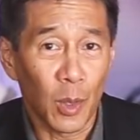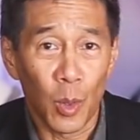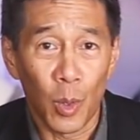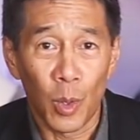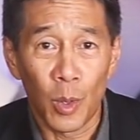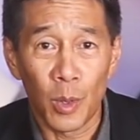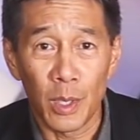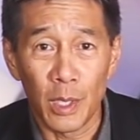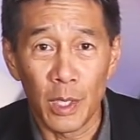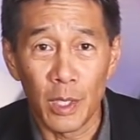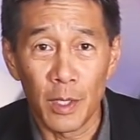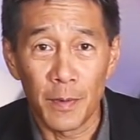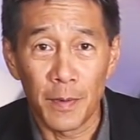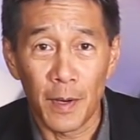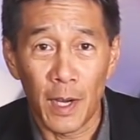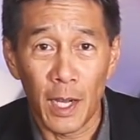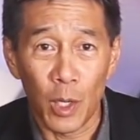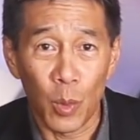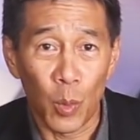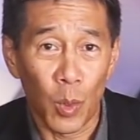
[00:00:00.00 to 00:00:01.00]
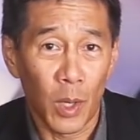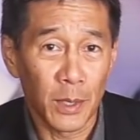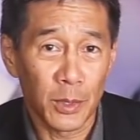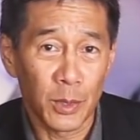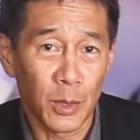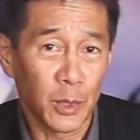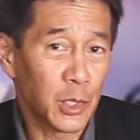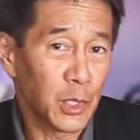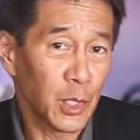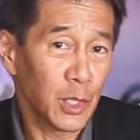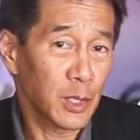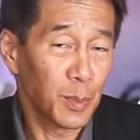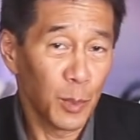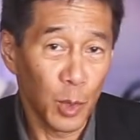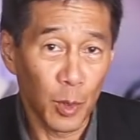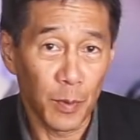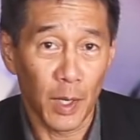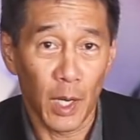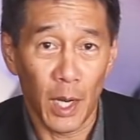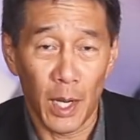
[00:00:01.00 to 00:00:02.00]
or if I want to just
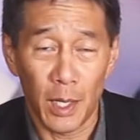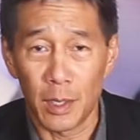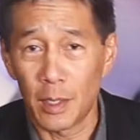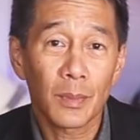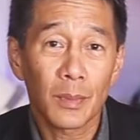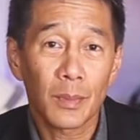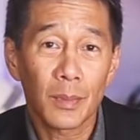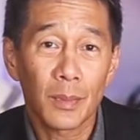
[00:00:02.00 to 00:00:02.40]
move on.